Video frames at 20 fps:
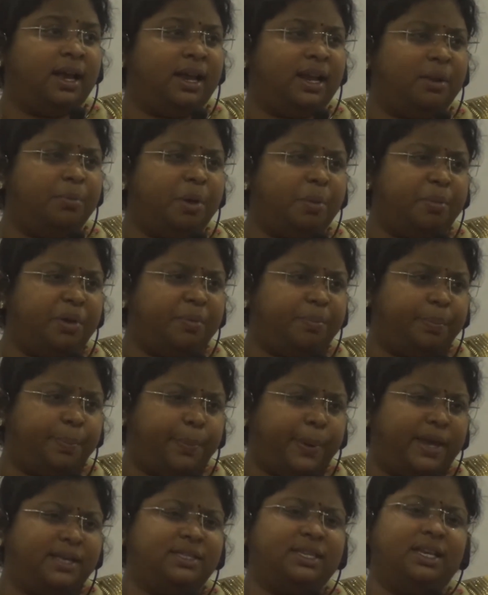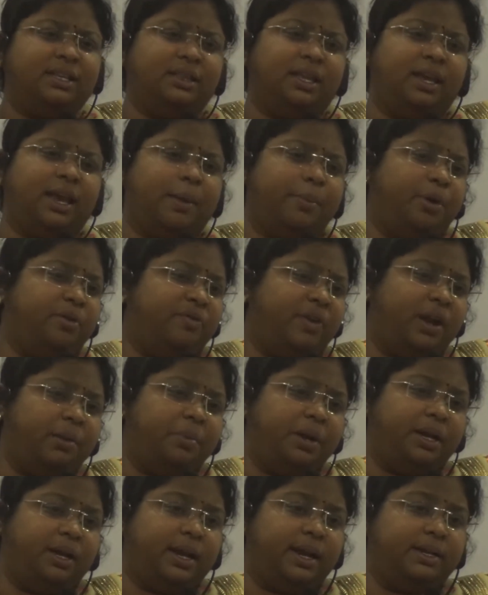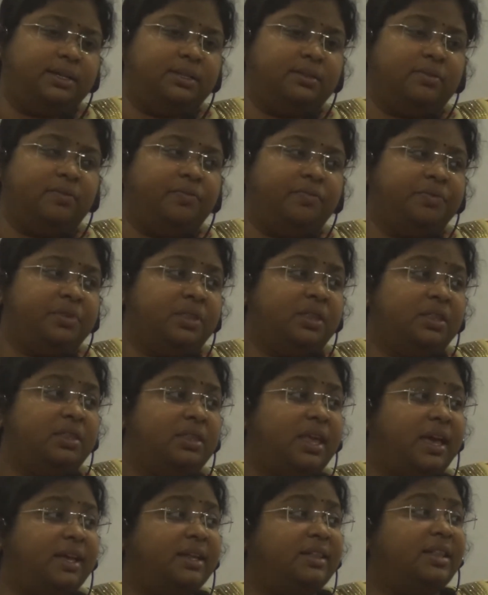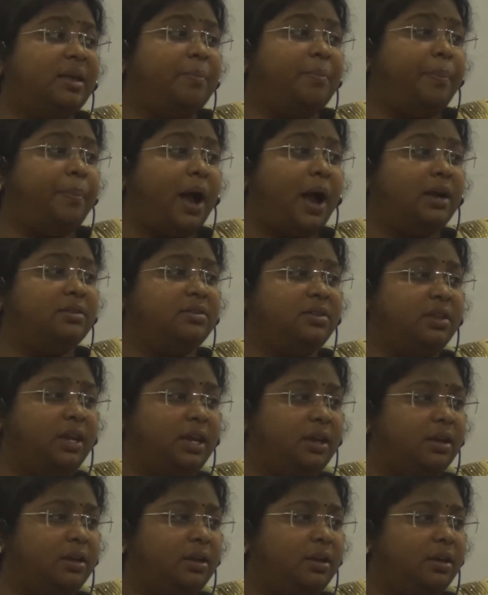Remember basic thing about fundamental rights. They are in the part 3.